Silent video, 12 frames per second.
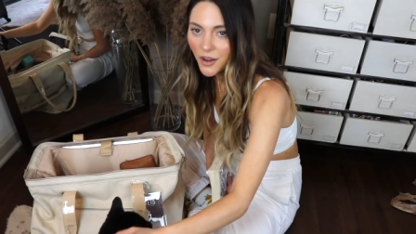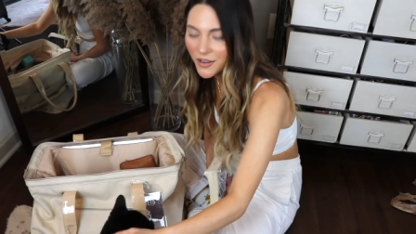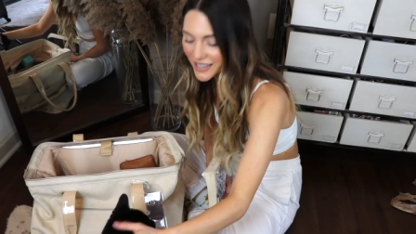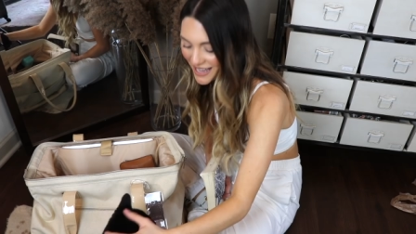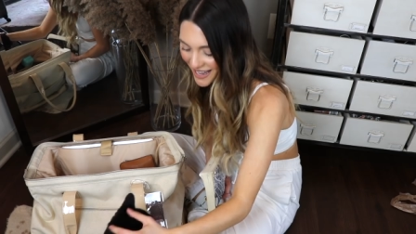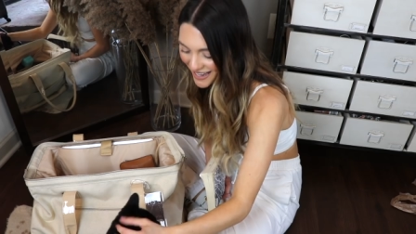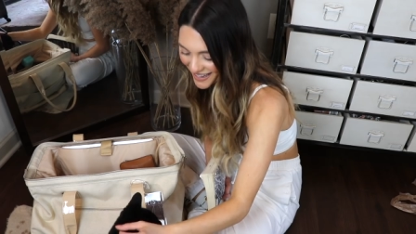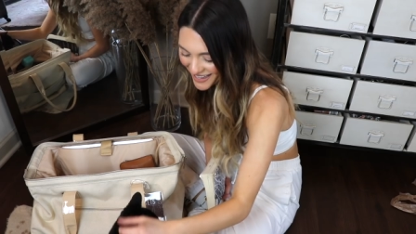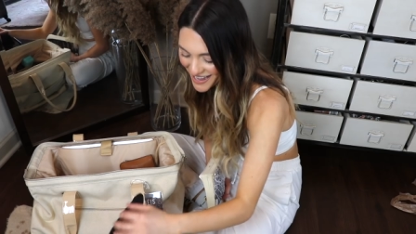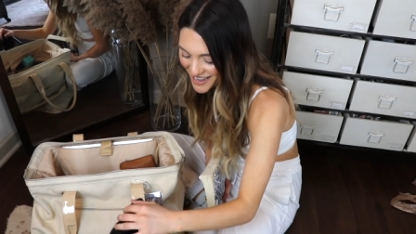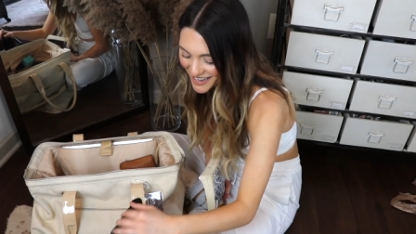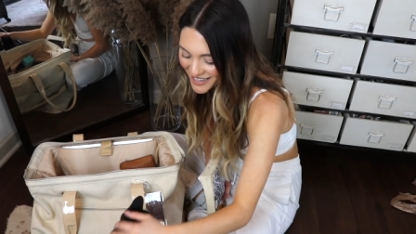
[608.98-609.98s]
Okay,
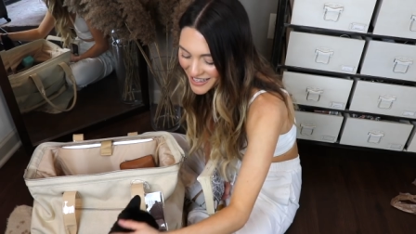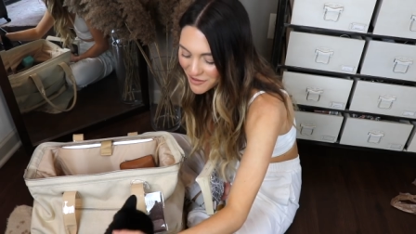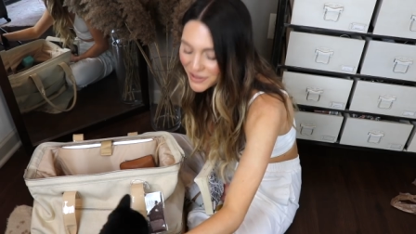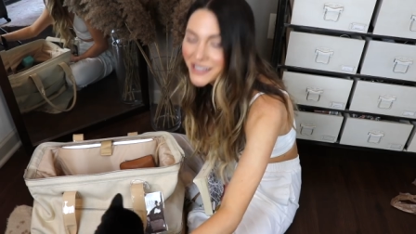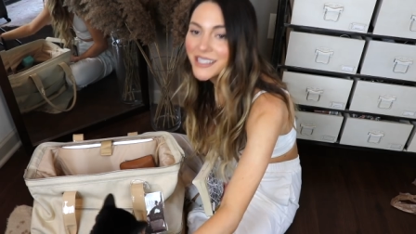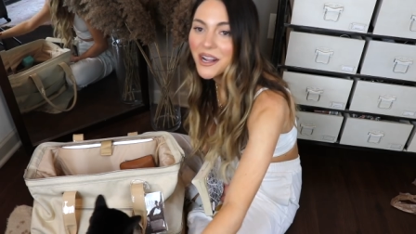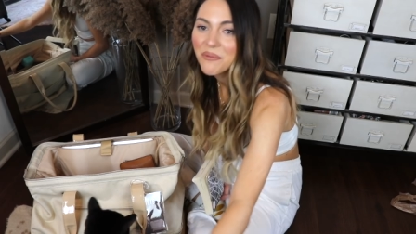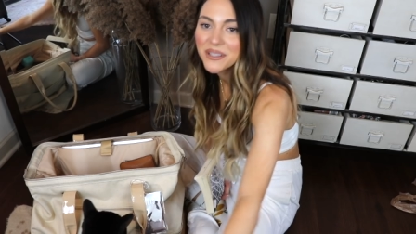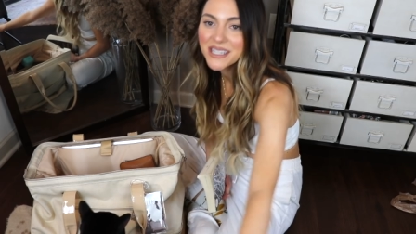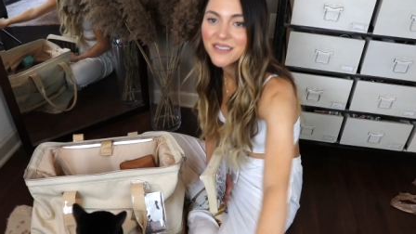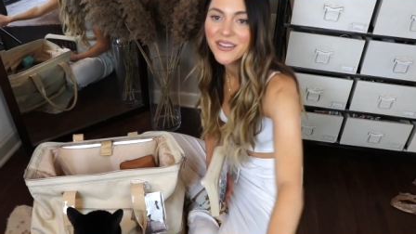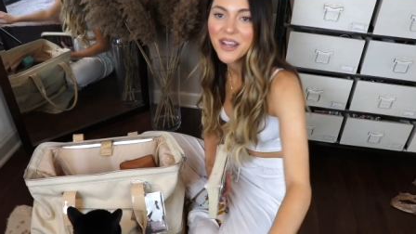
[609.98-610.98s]
he wants to come
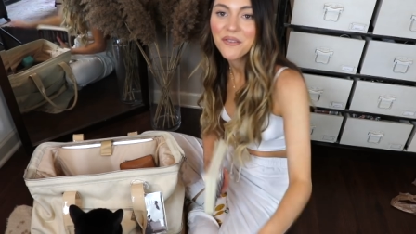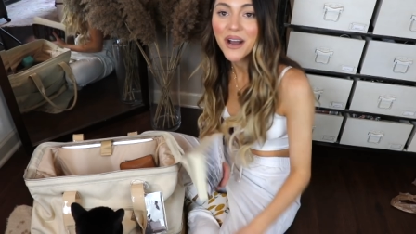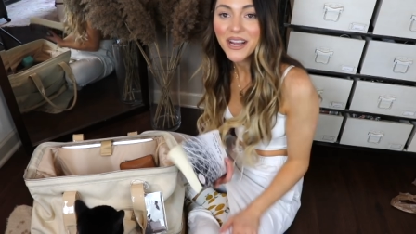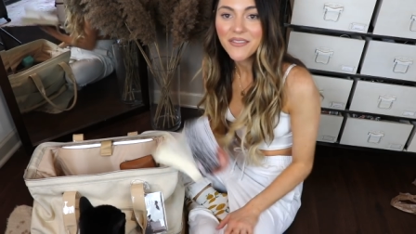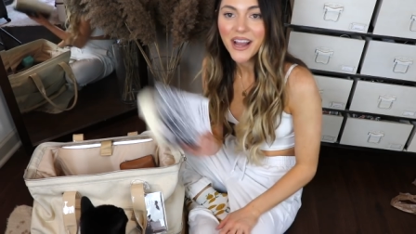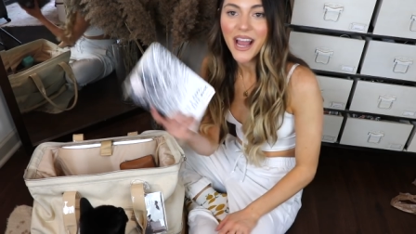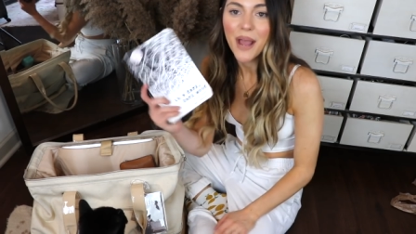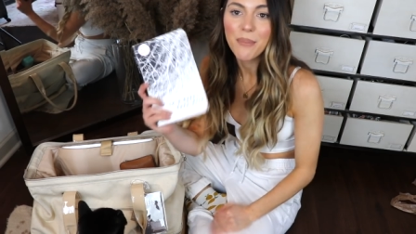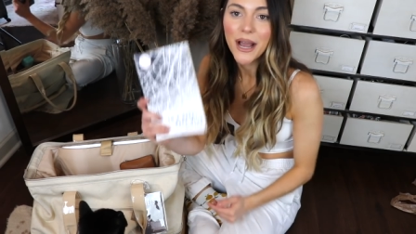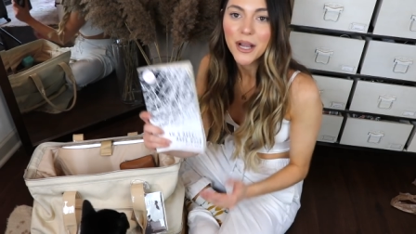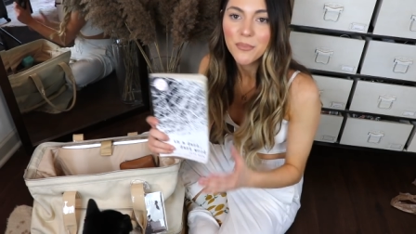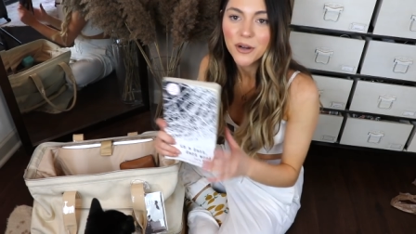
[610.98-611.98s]
into the video. Well, anyway, I
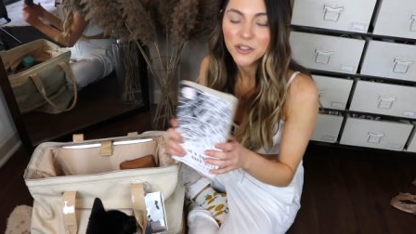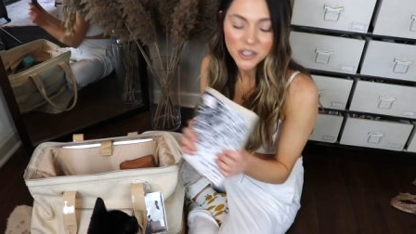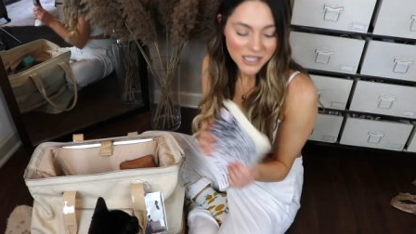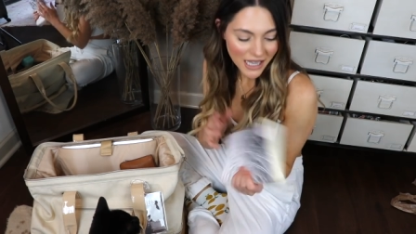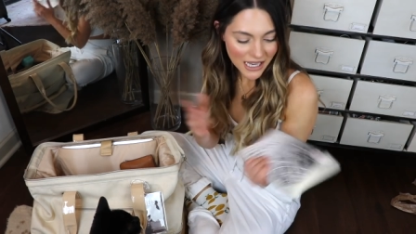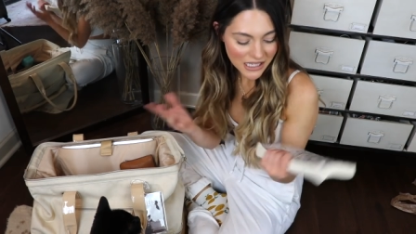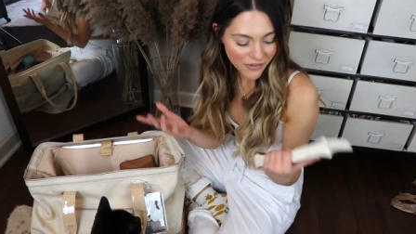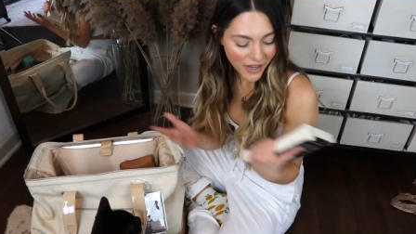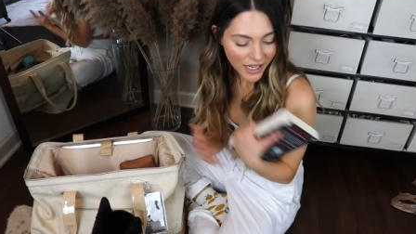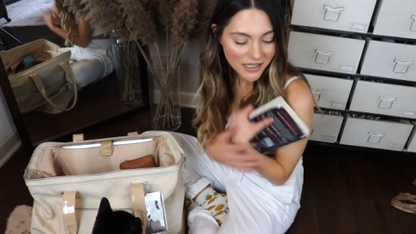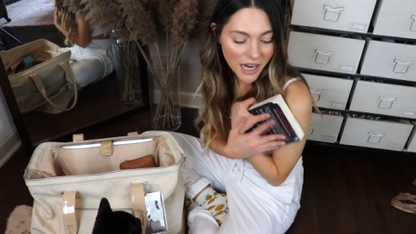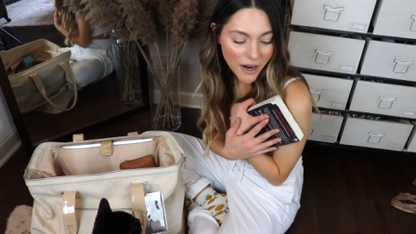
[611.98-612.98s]
pack a book just in case if I
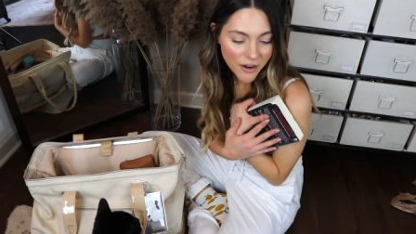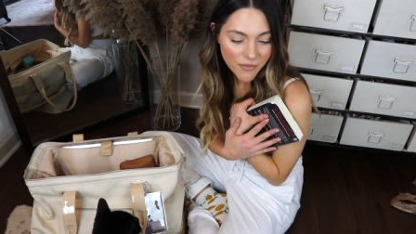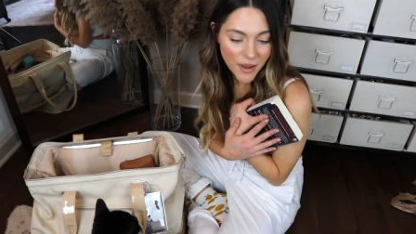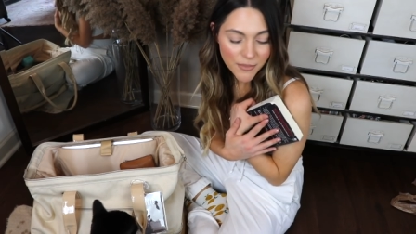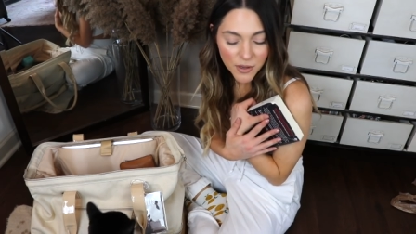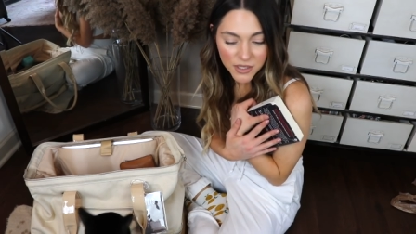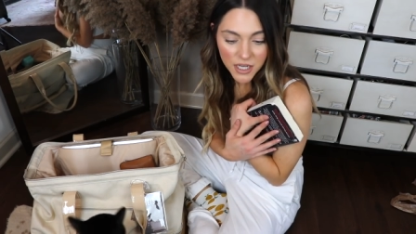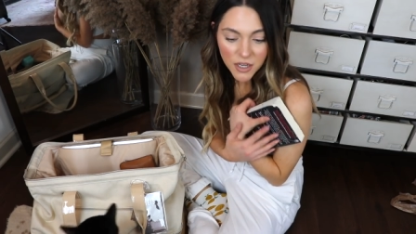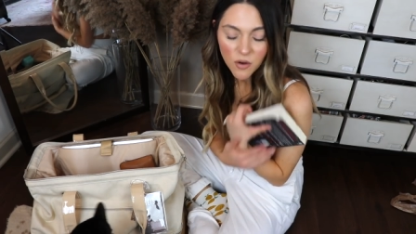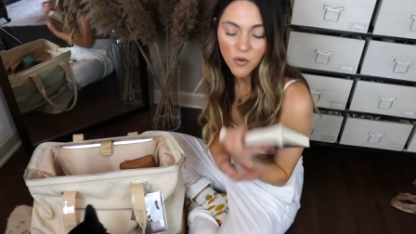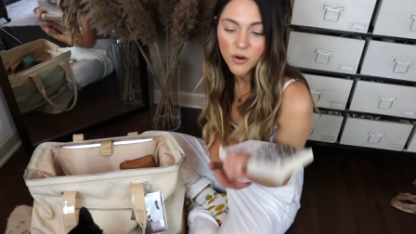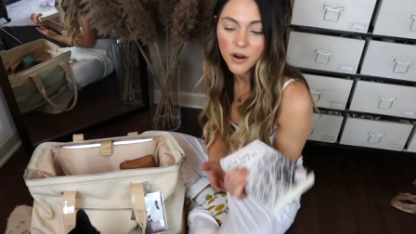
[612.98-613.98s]
get tired of my
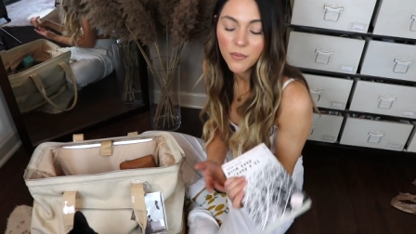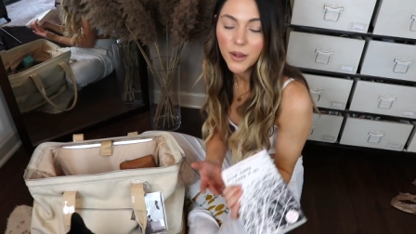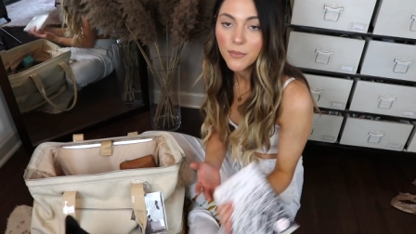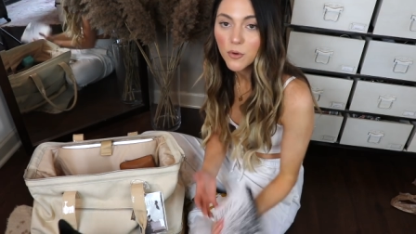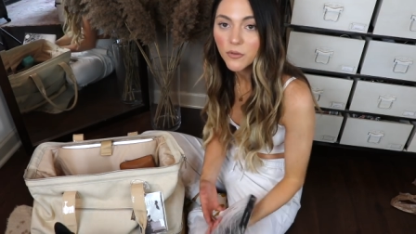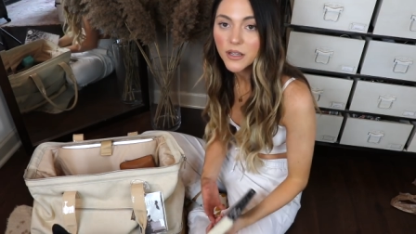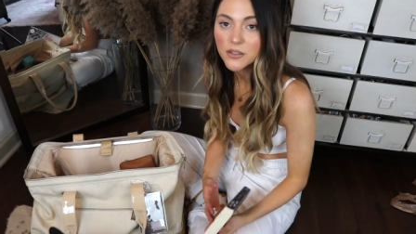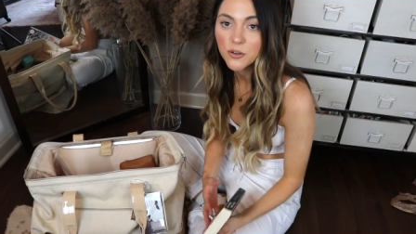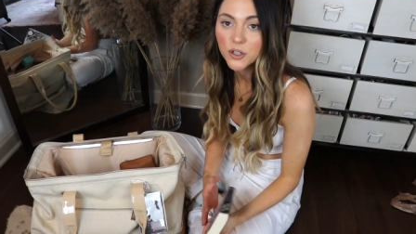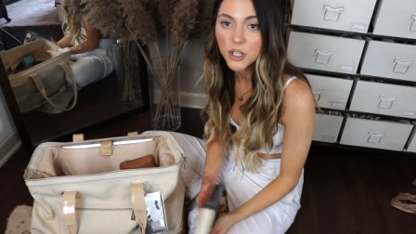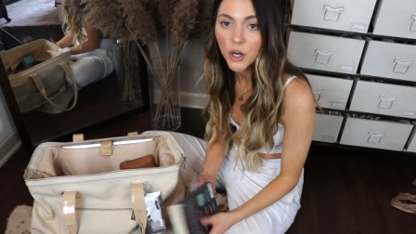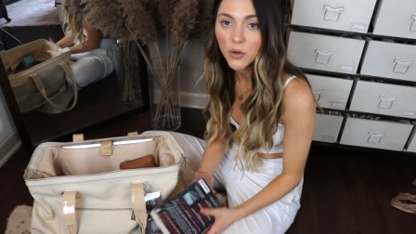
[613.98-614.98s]
music or my movies or
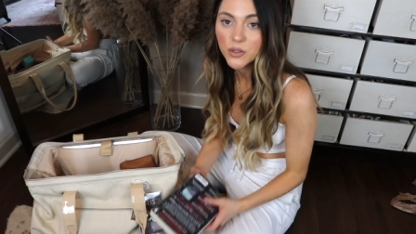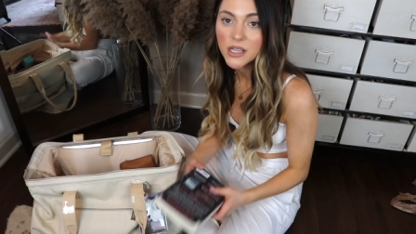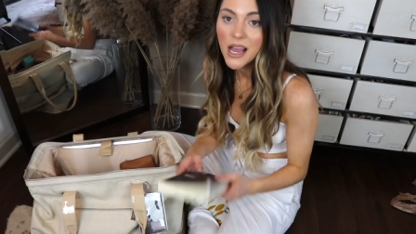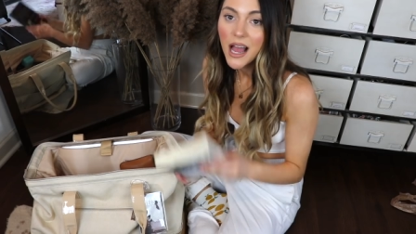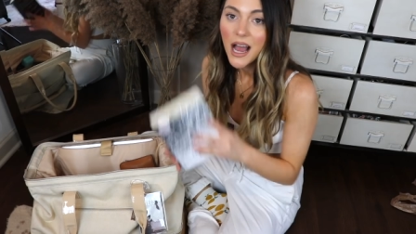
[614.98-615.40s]
shows.